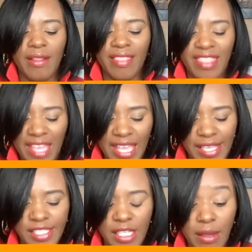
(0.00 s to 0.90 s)

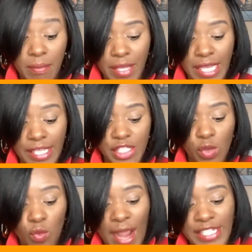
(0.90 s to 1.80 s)
This peace,
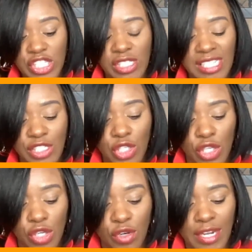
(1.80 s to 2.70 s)
righteousness,
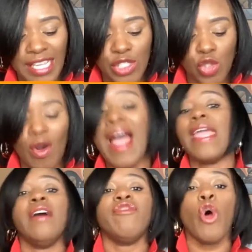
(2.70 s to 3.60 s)
security, and
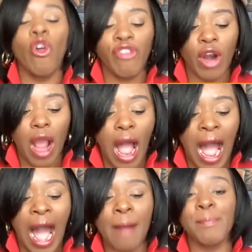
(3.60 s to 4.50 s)
triumph over
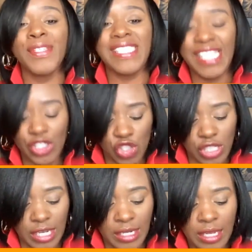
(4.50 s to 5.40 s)

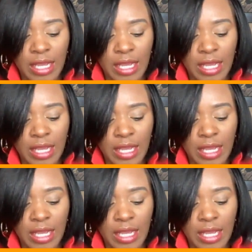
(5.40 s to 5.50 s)
opposition